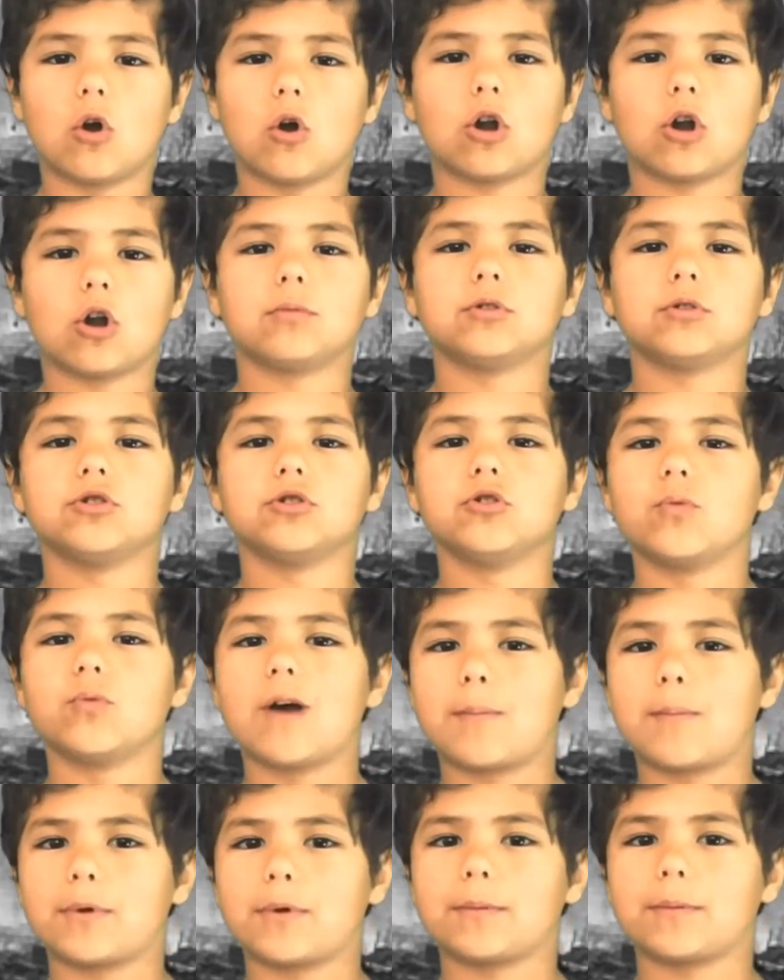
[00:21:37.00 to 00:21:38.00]
a horrible new
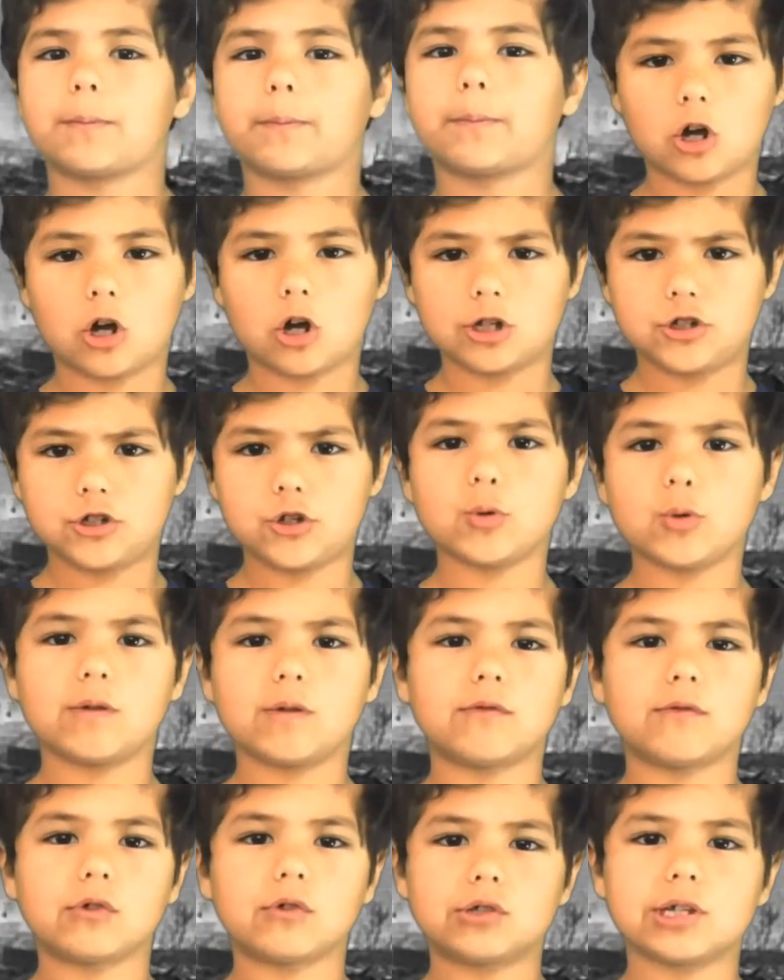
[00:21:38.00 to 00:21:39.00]
weapon on two
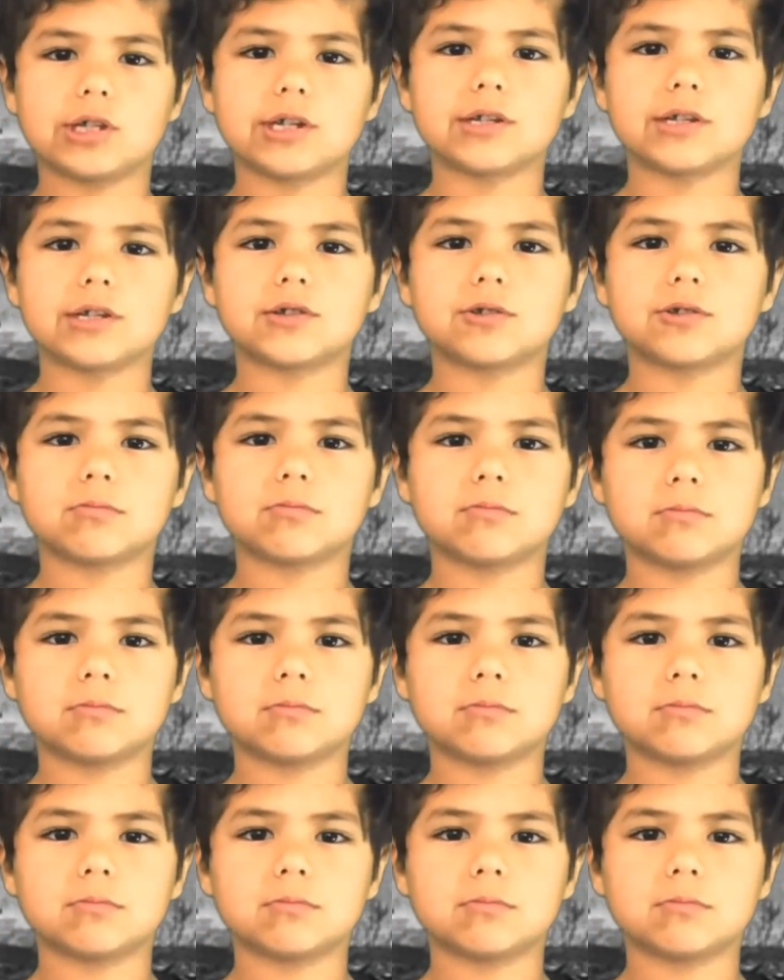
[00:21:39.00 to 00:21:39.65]
of their cities,